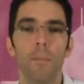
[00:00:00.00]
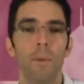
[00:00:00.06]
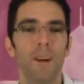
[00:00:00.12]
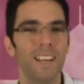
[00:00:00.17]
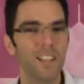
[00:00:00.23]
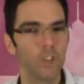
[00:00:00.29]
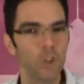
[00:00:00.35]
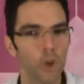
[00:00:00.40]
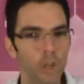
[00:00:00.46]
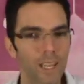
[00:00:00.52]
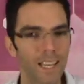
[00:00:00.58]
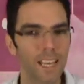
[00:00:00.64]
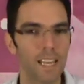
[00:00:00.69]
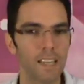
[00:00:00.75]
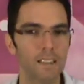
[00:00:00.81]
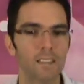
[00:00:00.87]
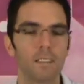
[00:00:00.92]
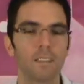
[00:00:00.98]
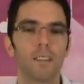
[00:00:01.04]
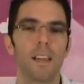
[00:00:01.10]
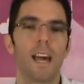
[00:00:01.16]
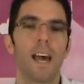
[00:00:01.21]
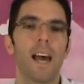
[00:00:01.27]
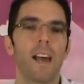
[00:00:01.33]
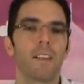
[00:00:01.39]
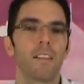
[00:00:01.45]
But in your case,
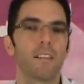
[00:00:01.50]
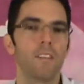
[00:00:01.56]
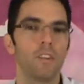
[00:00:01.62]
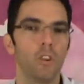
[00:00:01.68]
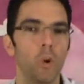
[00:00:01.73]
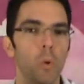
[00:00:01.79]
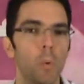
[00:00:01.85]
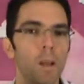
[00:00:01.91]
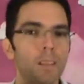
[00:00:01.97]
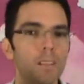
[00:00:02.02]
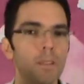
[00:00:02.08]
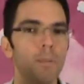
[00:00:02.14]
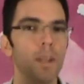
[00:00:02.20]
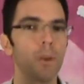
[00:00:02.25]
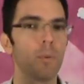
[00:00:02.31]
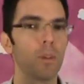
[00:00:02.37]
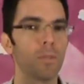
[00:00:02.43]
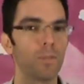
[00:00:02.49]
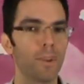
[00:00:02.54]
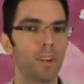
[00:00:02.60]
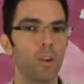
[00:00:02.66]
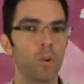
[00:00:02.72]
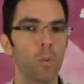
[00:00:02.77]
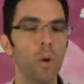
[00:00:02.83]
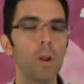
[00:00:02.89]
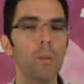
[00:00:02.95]
as your resume will fit
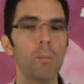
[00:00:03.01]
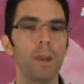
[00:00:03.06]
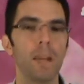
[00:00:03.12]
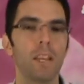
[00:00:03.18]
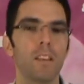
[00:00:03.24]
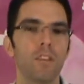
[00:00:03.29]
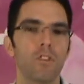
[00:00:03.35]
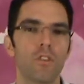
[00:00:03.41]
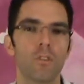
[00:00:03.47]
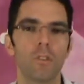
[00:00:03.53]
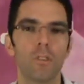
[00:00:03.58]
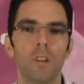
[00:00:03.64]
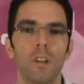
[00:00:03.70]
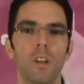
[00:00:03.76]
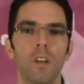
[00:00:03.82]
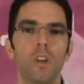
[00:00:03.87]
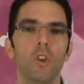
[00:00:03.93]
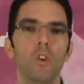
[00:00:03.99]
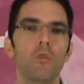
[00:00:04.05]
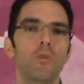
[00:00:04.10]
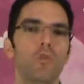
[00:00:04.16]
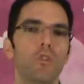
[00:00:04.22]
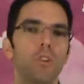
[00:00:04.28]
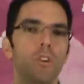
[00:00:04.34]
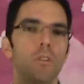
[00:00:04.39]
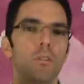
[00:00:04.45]
on one page, you
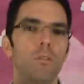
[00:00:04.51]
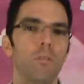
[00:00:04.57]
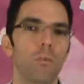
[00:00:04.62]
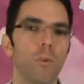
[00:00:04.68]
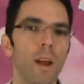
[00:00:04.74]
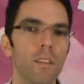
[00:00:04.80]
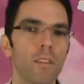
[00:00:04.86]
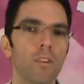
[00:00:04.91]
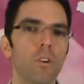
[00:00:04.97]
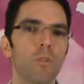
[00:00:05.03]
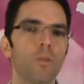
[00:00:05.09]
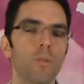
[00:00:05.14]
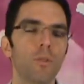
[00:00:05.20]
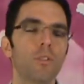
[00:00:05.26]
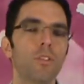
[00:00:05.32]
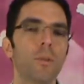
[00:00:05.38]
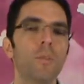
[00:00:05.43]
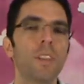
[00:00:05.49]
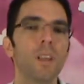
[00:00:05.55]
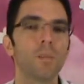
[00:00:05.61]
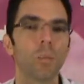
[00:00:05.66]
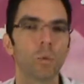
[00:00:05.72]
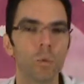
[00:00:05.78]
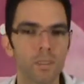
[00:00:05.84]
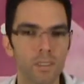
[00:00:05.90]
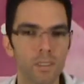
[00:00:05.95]
should rather go for something
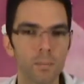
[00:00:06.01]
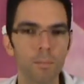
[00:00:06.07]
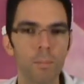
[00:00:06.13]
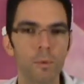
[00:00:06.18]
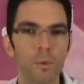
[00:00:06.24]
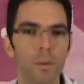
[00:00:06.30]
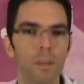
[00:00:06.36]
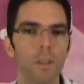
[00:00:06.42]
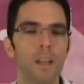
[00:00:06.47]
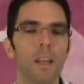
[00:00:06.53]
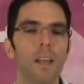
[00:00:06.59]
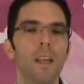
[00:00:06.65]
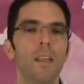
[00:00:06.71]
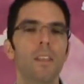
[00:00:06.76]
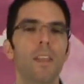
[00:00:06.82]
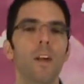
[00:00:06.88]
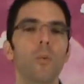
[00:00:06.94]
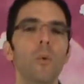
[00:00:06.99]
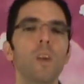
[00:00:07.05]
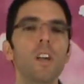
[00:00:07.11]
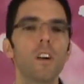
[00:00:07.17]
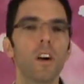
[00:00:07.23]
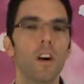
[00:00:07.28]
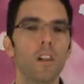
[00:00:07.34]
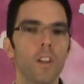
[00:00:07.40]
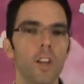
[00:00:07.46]
more simple that we
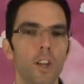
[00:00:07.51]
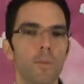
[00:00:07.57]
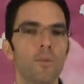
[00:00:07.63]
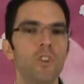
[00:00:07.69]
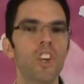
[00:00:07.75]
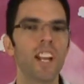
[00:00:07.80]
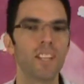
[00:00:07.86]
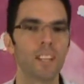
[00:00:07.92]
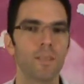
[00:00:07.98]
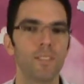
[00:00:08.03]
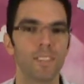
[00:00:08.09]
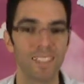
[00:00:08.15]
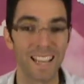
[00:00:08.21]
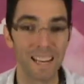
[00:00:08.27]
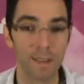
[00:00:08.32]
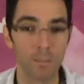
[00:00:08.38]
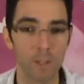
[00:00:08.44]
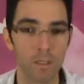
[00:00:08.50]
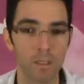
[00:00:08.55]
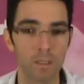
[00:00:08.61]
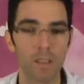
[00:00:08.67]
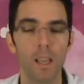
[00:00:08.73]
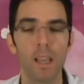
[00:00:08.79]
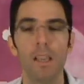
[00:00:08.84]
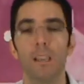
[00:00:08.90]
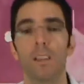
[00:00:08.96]
call an objective statement.
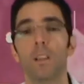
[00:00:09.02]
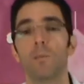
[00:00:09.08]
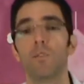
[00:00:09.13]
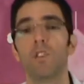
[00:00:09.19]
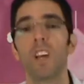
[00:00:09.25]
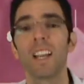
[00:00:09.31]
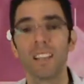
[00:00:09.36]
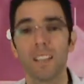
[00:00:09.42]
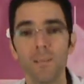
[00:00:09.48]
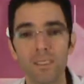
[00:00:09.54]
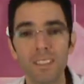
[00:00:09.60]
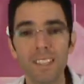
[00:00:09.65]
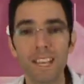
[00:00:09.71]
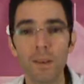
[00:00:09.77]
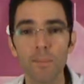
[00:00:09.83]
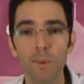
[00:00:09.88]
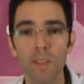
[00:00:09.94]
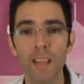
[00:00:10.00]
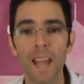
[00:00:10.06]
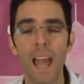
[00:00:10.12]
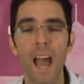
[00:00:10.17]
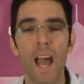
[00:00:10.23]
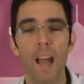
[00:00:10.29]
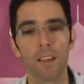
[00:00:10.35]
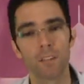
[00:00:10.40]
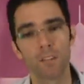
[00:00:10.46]
The objective statement
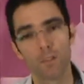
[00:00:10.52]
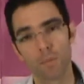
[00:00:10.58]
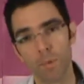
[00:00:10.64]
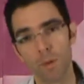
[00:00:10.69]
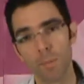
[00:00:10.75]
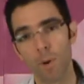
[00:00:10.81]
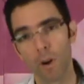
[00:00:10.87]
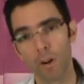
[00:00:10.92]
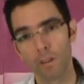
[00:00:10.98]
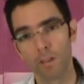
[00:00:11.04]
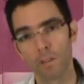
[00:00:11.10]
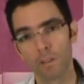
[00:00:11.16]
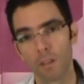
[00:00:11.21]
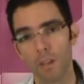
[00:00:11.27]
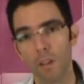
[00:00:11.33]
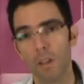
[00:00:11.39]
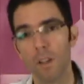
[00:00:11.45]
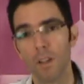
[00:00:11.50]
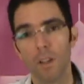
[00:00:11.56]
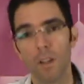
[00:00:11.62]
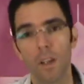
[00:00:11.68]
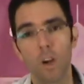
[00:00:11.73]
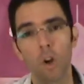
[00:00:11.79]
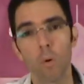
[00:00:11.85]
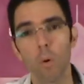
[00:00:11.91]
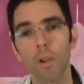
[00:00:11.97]
has 3 parts:
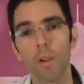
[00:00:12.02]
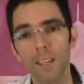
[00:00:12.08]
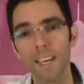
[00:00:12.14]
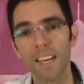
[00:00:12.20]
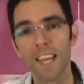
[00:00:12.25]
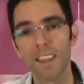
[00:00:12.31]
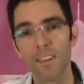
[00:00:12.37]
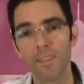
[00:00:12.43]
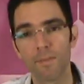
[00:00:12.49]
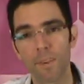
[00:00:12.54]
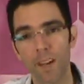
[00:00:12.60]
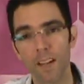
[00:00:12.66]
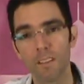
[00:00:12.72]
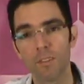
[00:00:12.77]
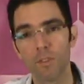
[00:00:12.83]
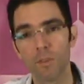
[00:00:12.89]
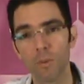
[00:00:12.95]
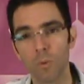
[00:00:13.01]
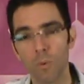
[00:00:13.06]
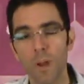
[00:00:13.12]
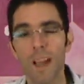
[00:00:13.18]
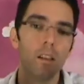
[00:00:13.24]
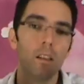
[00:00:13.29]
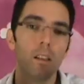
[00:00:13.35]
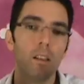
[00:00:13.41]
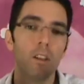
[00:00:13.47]
a quality that defines you,
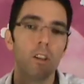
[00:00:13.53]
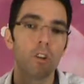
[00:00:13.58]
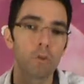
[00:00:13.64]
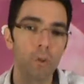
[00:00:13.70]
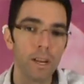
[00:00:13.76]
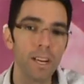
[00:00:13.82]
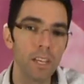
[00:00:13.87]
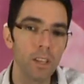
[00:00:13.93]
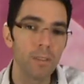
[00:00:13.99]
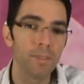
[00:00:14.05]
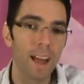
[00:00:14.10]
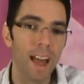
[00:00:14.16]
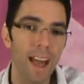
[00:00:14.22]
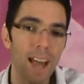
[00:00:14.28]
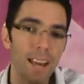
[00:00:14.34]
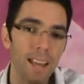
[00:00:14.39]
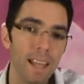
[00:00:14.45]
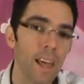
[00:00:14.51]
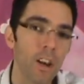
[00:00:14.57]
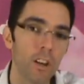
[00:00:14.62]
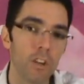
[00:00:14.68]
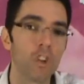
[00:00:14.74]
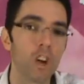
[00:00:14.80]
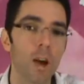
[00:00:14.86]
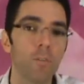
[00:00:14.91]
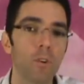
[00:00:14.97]
the training you've had, and a
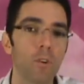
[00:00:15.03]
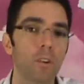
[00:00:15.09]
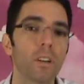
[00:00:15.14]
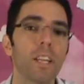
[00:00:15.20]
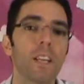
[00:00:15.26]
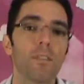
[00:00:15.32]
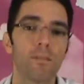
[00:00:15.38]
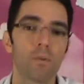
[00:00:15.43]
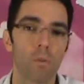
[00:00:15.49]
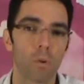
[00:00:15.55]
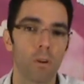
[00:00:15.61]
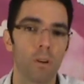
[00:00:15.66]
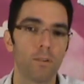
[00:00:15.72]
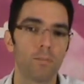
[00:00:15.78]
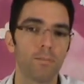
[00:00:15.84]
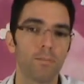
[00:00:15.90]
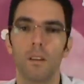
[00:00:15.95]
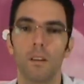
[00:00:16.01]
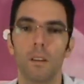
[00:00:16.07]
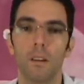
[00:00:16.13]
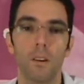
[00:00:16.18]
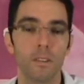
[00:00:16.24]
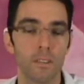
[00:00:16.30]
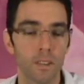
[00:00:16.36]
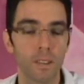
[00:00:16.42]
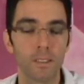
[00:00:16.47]
job you're looking for.
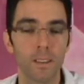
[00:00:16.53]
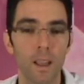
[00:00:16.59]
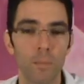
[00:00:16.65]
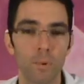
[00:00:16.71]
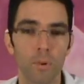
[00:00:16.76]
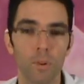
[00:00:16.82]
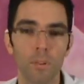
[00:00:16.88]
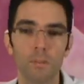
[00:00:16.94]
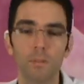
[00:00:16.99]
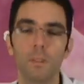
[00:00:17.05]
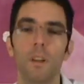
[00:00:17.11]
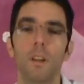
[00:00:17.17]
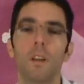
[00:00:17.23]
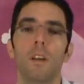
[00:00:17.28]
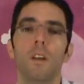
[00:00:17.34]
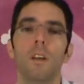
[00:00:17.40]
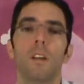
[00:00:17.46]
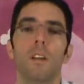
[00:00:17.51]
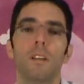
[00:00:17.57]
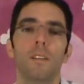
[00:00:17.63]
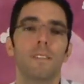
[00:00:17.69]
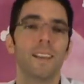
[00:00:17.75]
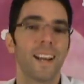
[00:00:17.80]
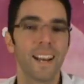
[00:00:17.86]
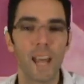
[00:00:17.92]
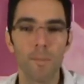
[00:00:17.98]
Here's an example.
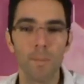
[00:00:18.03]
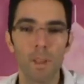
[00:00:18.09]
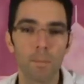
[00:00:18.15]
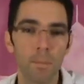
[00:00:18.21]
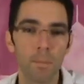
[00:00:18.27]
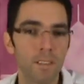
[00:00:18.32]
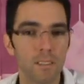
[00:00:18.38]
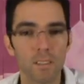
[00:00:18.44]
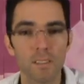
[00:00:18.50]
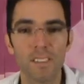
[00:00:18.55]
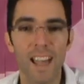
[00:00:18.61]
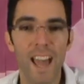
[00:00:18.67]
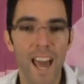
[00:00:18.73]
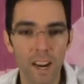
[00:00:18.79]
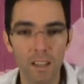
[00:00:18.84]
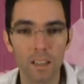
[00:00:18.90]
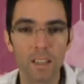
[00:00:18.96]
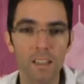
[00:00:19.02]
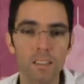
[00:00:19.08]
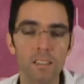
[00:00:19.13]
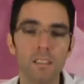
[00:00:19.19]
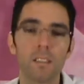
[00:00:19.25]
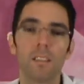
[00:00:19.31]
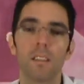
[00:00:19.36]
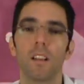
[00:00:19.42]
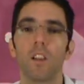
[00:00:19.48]
Dynamic business
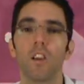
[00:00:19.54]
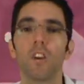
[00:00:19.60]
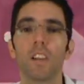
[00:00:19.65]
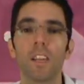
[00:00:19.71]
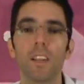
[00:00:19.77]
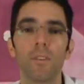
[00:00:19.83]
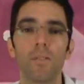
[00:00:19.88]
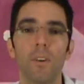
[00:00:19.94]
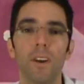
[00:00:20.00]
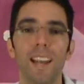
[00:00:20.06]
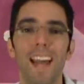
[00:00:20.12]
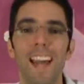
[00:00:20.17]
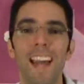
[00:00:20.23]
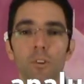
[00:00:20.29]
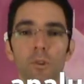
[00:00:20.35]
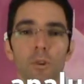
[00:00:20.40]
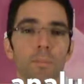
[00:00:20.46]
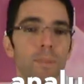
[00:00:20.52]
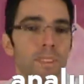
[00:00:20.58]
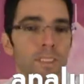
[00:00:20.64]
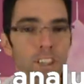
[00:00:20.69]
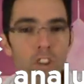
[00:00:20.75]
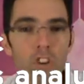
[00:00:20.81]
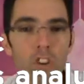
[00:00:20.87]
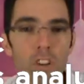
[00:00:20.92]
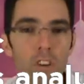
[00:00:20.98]
analyst looking for an entry
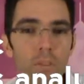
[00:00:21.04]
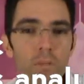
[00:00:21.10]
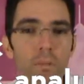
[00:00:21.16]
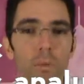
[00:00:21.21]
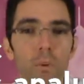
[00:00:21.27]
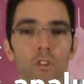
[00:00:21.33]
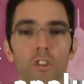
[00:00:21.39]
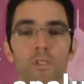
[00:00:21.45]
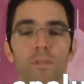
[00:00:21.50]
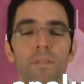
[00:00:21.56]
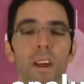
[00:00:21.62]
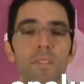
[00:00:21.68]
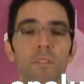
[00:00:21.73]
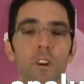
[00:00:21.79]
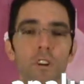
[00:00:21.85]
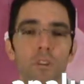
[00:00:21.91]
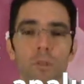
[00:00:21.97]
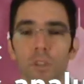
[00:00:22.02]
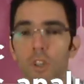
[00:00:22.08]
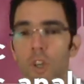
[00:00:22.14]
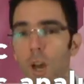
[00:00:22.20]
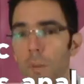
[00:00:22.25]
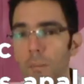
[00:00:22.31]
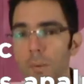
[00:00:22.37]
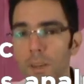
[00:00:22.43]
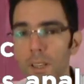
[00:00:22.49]
position in a Fortune 500
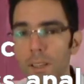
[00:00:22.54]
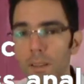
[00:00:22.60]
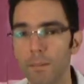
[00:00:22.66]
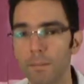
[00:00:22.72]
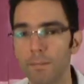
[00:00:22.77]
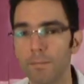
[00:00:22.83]
company.